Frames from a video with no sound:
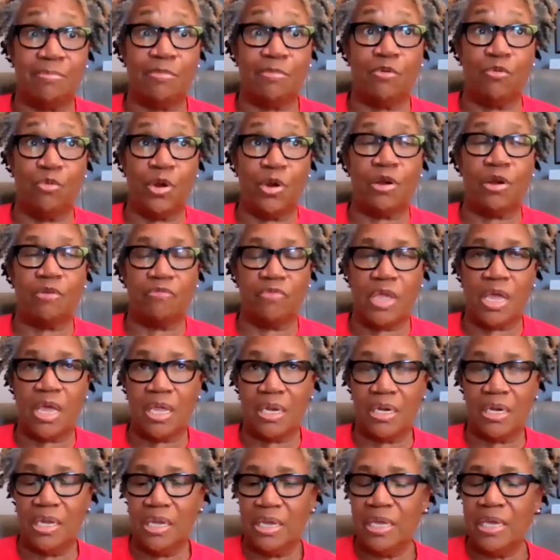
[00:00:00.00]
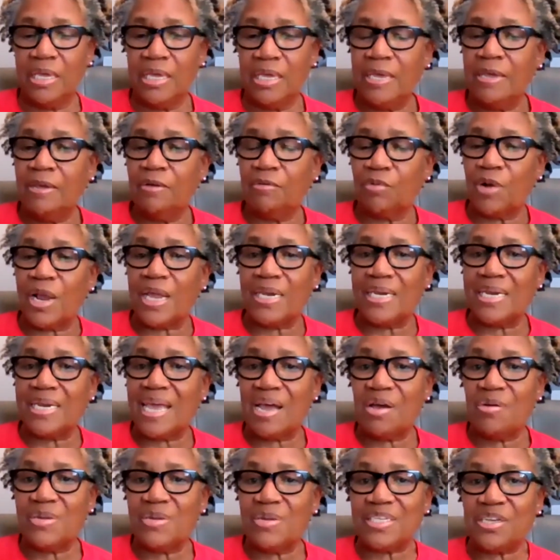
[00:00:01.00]
I'm aware of that right
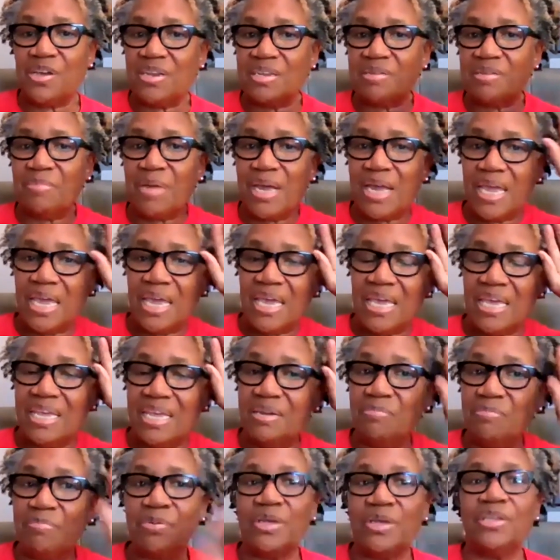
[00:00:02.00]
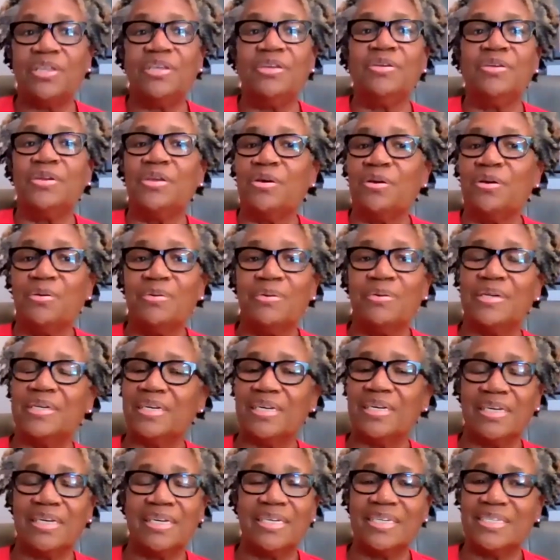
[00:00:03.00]
now it's all in my head, but you know,
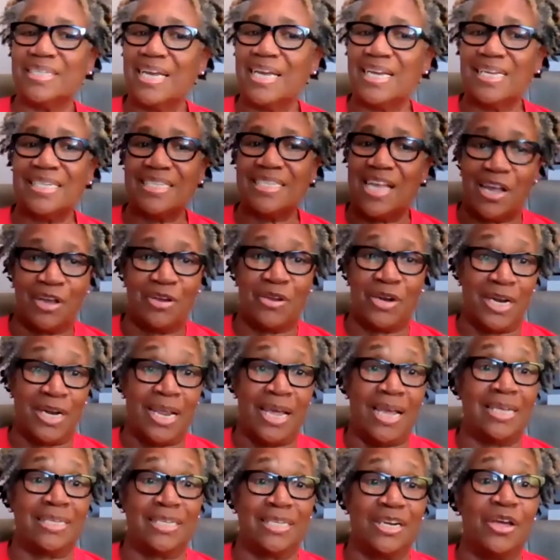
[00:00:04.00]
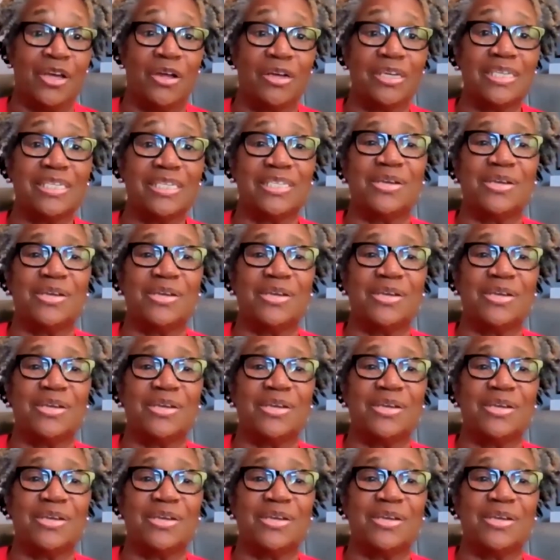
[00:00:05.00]
huh, that's not going to last long.